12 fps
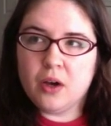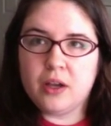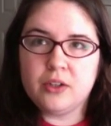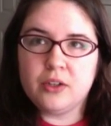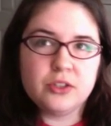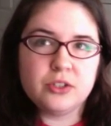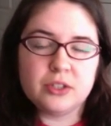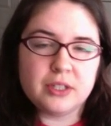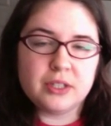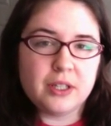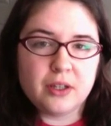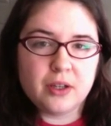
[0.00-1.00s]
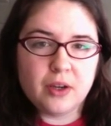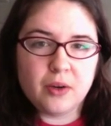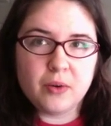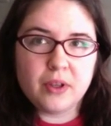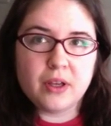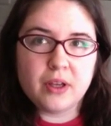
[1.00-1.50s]
usually
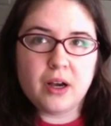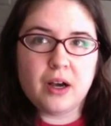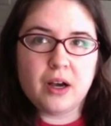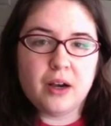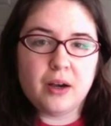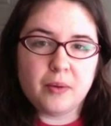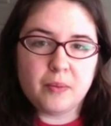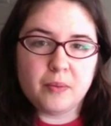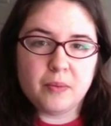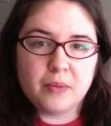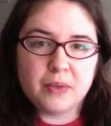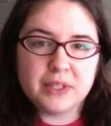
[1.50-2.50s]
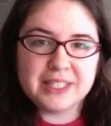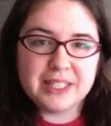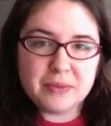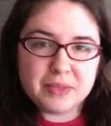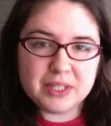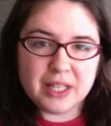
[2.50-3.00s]
it
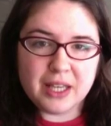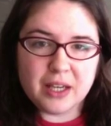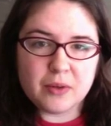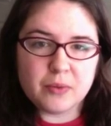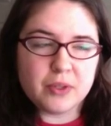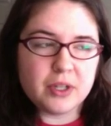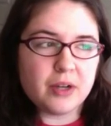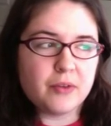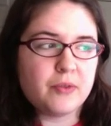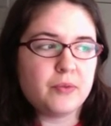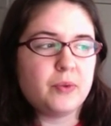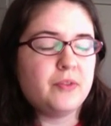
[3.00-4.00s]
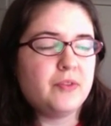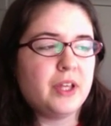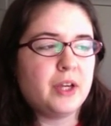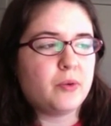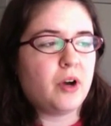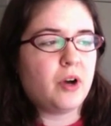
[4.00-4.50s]
seems like we feel
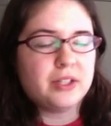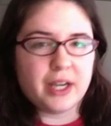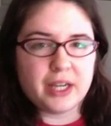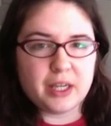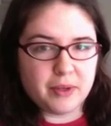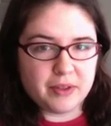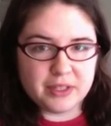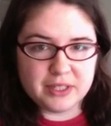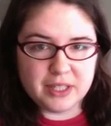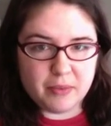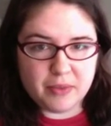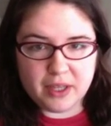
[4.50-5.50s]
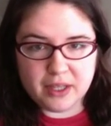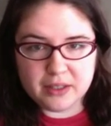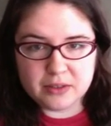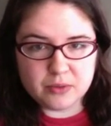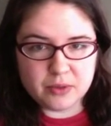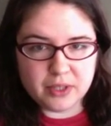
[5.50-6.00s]
like we're all talking about the same
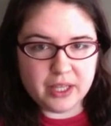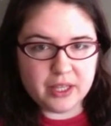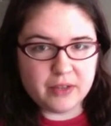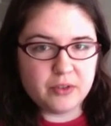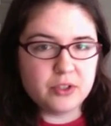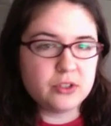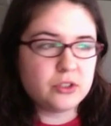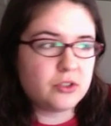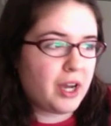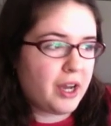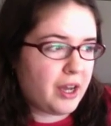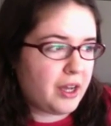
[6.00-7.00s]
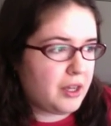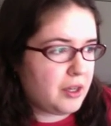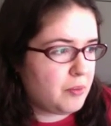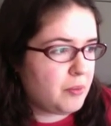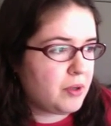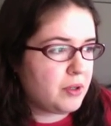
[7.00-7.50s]
things. We're like, if you
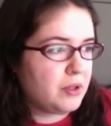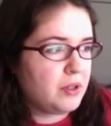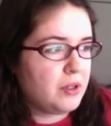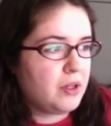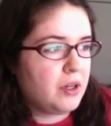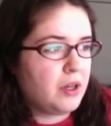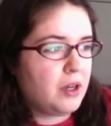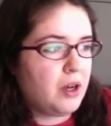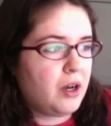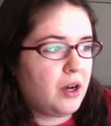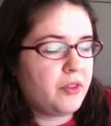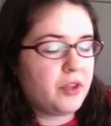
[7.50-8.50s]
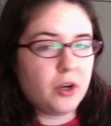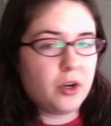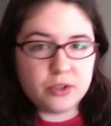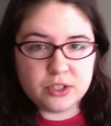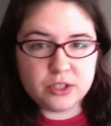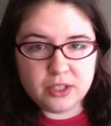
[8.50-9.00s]
describe the
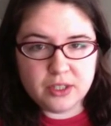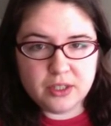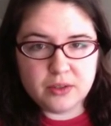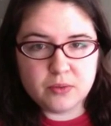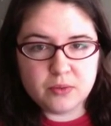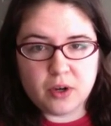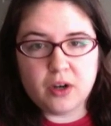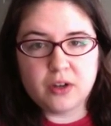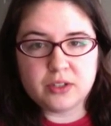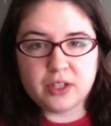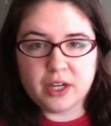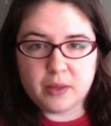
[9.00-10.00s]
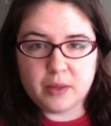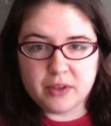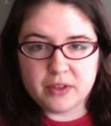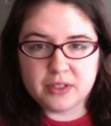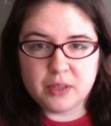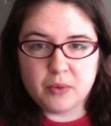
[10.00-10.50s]
ocean, we're all talking about
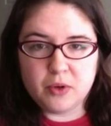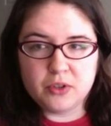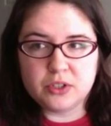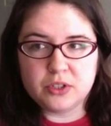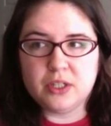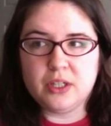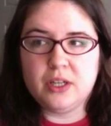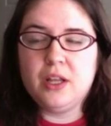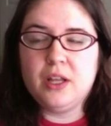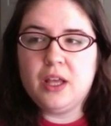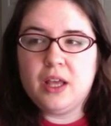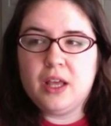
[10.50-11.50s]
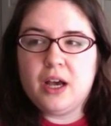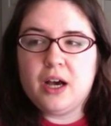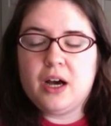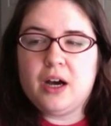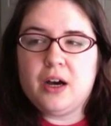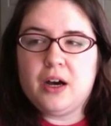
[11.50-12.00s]
the same ocean,
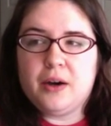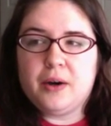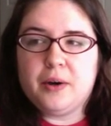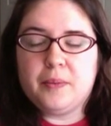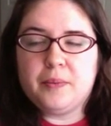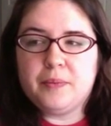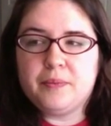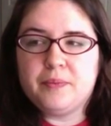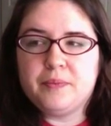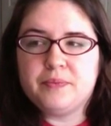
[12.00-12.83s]
and